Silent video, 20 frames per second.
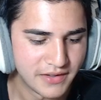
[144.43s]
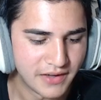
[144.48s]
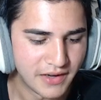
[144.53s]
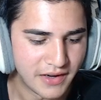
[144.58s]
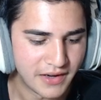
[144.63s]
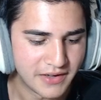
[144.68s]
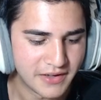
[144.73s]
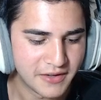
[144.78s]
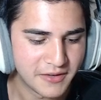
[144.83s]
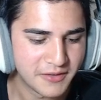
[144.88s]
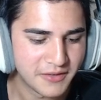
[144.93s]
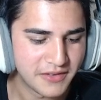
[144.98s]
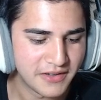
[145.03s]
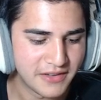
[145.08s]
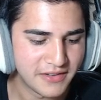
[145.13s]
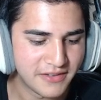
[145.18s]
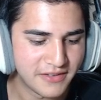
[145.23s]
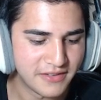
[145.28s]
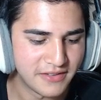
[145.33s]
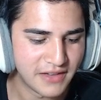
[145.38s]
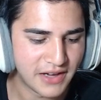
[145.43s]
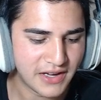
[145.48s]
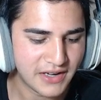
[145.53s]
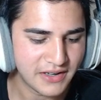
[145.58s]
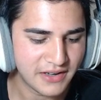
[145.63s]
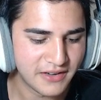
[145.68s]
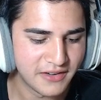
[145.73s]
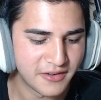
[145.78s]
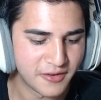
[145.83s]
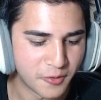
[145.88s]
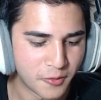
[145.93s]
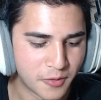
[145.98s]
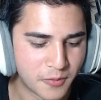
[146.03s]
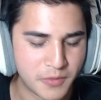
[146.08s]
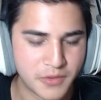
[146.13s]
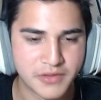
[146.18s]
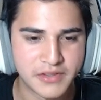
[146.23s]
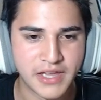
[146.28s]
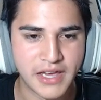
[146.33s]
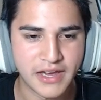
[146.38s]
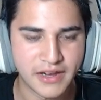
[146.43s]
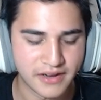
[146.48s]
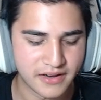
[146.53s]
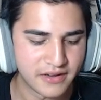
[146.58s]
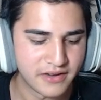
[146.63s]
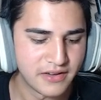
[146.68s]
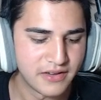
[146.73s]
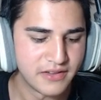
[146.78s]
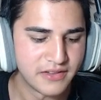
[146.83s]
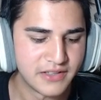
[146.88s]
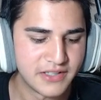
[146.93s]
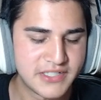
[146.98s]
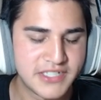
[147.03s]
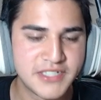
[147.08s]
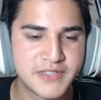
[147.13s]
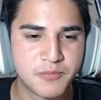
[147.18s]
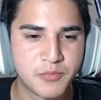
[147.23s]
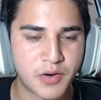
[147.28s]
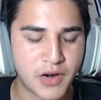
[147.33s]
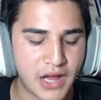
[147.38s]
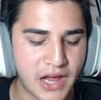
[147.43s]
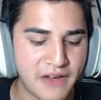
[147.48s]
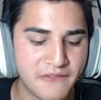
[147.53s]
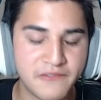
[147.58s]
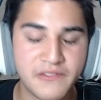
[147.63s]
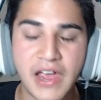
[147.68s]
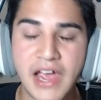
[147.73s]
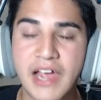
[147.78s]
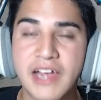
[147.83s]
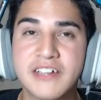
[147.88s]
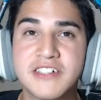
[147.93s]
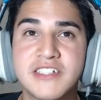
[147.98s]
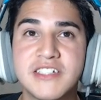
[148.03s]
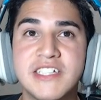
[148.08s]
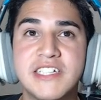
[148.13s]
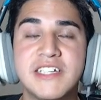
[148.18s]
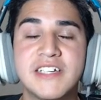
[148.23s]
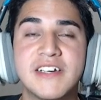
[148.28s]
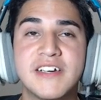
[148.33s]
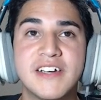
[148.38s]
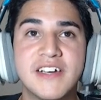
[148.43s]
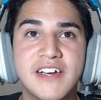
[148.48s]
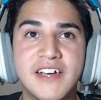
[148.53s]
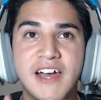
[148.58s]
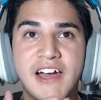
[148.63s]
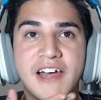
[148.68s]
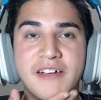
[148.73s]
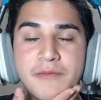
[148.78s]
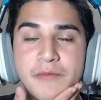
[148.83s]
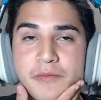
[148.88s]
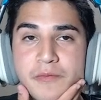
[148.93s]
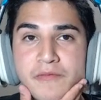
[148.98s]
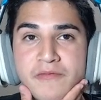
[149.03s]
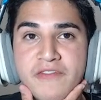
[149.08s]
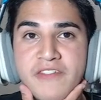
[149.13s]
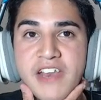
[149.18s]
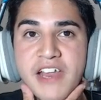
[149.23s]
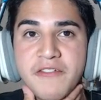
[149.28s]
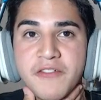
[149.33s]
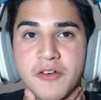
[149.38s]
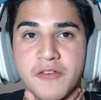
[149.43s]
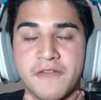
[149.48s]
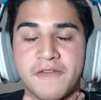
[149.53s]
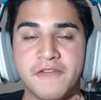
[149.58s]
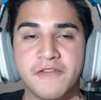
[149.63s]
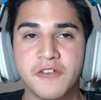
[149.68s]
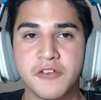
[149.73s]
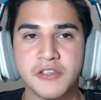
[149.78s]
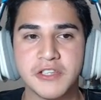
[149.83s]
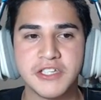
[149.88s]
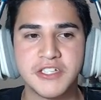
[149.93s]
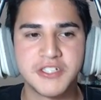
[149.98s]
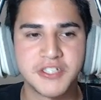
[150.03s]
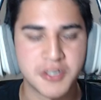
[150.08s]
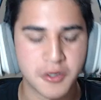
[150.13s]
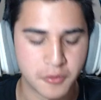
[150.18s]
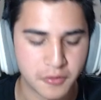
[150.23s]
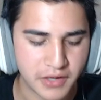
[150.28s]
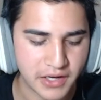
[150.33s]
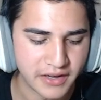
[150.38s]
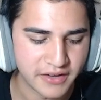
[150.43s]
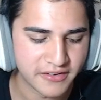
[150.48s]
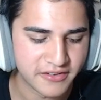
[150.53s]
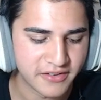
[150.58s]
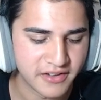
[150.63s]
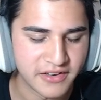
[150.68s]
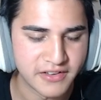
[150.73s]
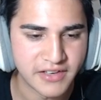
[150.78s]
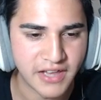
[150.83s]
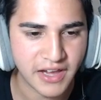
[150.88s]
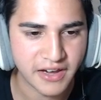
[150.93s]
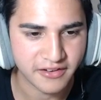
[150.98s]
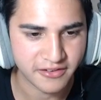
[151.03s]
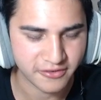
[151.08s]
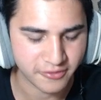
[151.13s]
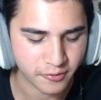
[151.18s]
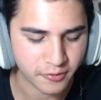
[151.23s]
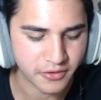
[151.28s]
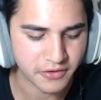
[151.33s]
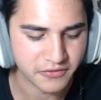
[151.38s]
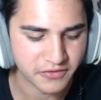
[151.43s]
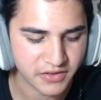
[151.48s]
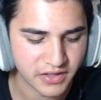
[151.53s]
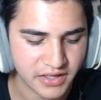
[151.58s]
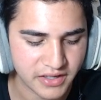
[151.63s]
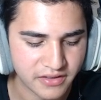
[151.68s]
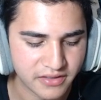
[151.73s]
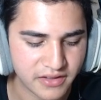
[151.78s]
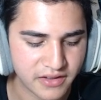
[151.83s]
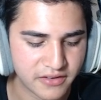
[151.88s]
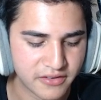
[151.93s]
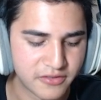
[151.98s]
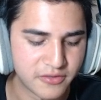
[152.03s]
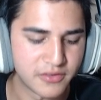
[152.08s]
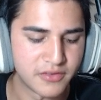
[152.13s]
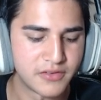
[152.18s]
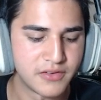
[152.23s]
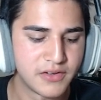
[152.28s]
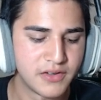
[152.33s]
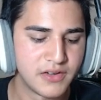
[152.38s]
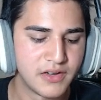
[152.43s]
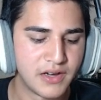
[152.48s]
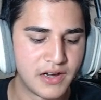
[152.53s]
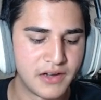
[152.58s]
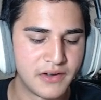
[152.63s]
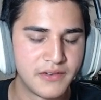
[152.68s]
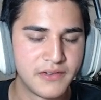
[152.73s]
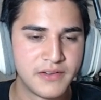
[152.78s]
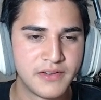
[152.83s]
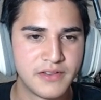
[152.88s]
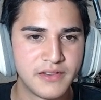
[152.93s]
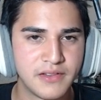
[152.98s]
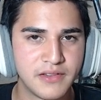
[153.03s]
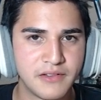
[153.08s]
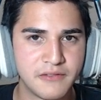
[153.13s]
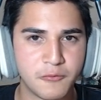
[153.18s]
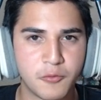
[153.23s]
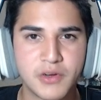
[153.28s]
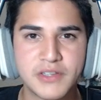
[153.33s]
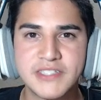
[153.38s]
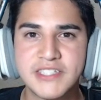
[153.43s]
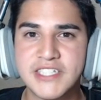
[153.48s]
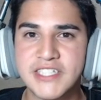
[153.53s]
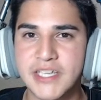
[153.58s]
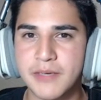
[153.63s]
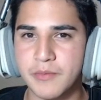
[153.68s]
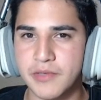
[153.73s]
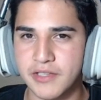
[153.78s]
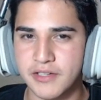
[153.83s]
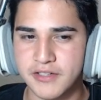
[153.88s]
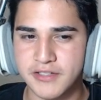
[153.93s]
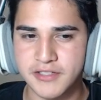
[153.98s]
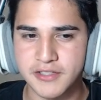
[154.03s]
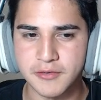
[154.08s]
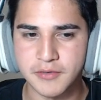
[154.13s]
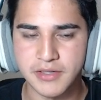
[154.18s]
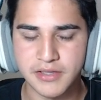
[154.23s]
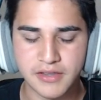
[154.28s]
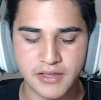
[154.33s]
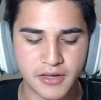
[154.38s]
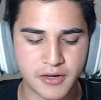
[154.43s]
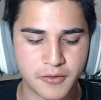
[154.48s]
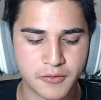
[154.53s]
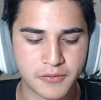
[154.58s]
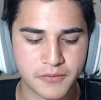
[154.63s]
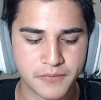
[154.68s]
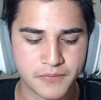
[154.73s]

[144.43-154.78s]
I don't. It's not a normal deck. This is. Pro I've actually. I've never fully showcased a deck sort of like this. One similar to it though.